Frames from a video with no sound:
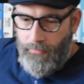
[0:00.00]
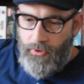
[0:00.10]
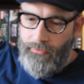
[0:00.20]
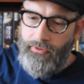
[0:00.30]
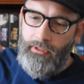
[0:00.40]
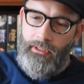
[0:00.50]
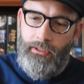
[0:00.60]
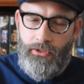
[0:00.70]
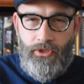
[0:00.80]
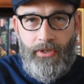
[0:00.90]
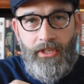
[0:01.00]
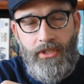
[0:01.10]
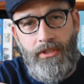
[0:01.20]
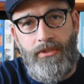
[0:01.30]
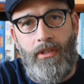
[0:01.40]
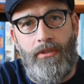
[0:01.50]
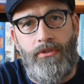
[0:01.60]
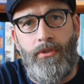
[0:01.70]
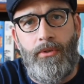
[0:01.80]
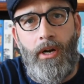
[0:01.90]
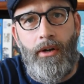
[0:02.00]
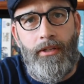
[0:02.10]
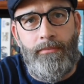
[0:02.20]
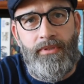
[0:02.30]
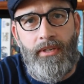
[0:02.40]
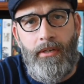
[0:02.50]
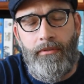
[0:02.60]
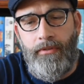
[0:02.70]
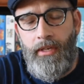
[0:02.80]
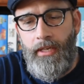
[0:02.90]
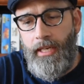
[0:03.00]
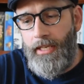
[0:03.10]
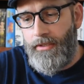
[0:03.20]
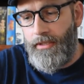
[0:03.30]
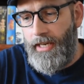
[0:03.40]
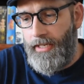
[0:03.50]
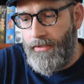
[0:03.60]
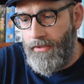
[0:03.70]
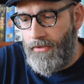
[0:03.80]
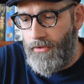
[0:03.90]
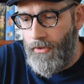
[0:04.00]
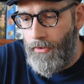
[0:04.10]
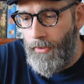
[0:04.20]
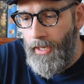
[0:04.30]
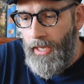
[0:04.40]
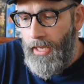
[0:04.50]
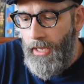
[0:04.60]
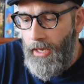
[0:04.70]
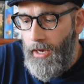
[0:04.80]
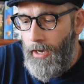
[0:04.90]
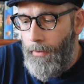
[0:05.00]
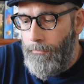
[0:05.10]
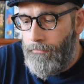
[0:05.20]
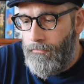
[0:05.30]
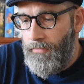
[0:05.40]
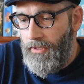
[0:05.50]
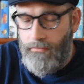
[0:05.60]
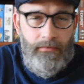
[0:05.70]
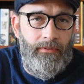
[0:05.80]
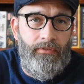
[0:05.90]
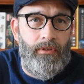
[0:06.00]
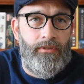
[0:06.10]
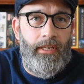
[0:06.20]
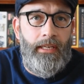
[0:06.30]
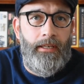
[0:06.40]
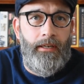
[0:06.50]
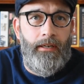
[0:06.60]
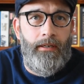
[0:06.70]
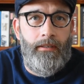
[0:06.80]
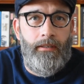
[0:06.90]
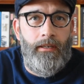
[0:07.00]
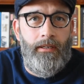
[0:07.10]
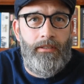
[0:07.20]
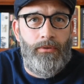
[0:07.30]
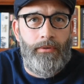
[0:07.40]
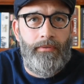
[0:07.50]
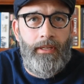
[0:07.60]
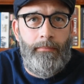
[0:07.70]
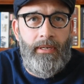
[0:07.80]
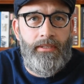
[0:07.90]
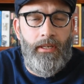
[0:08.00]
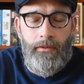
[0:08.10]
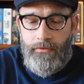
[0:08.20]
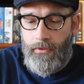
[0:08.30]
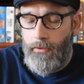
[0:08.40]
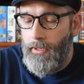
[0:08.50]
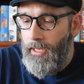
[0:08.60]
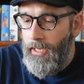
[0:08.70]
Beautiful illustration. Does all his own art himself and designs, so it feels like sort of like myself. So